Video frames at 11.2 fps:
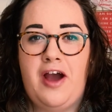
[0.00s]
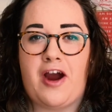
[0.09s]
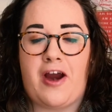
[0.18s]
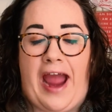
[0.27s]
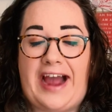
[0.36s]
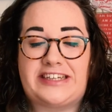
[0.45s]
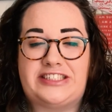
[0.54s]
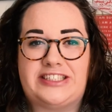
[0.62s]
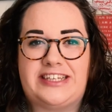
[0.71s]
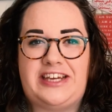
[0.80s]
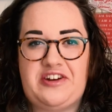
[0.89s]
are
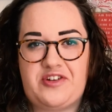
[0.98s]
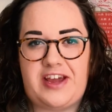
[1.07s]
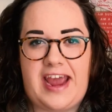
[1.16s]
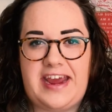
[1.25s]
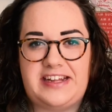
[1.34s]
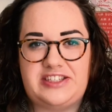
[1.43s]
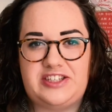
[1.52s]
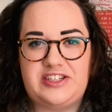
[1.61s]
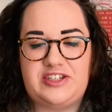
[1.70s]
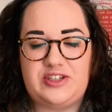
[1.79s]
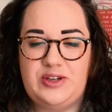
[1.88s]
actually created
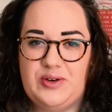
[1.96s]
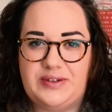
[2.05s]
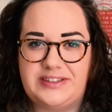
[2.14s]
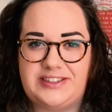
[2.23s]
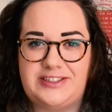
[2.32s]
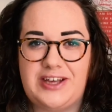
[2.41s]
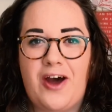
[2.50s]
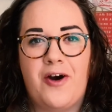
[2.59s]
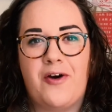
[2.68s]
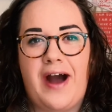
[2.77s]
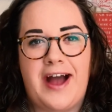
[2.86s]
to do.
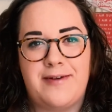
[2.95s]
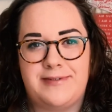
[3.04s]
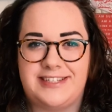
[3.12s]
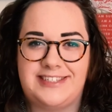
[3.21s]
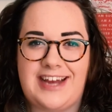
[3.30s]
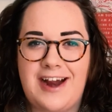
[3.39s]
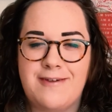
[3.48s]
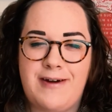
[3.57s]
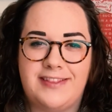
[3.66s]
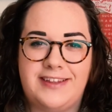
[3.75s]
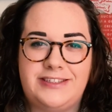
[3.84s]
So I'm excited
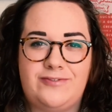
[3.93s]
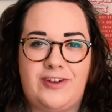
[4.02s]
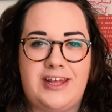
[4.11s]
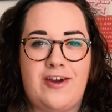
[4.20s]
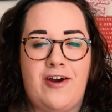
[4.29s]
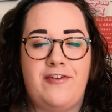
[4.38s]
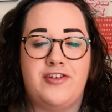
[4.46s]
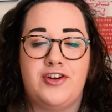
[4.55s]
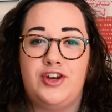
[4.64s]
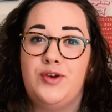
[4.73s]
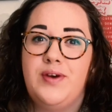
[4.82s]
about this video. If
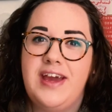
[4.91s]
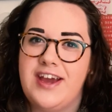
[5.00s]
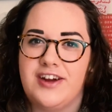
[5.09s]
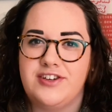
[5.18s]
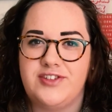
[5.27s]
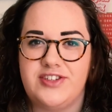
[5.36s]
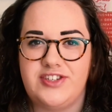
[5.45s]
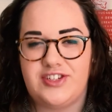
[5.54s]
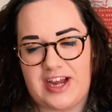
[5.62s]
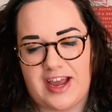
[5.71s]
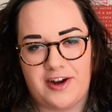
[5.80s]
you're new here to
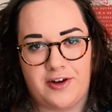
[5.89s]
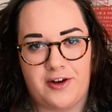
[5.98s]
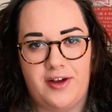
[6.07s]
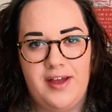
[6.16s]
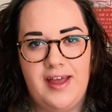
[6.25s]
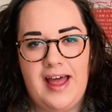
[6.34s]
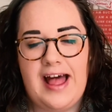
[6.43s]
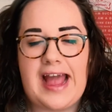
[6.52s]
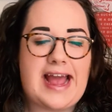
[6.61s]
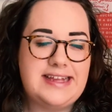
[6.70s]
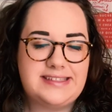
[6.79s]
this channel,
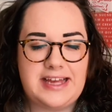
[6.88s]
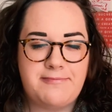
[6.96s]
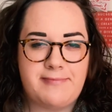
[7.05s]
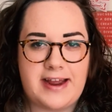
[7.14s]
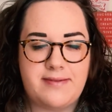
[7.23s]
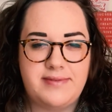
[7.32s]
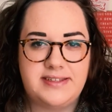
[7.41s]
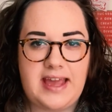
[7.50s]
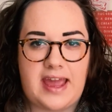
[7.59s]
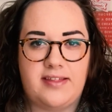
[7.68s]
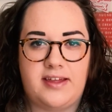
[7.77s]
like I said, my name is
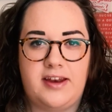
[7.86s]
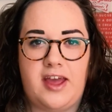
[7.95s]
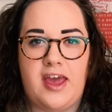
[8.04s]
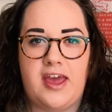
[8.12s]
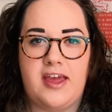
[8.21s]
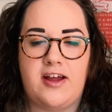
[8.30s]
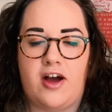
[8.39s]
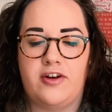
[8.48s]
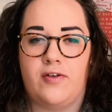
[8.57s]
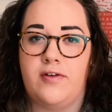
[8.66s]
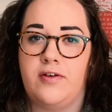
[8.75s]
Caitlin, and
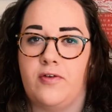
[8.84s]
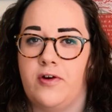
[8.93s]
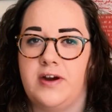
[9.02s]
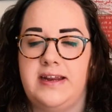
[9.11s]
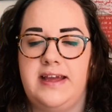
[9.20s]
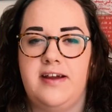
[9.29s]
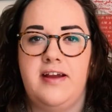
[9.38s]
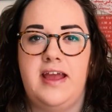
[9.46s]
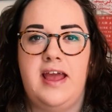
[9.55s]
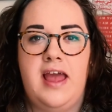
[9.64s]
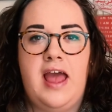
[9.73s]
on Ordinary,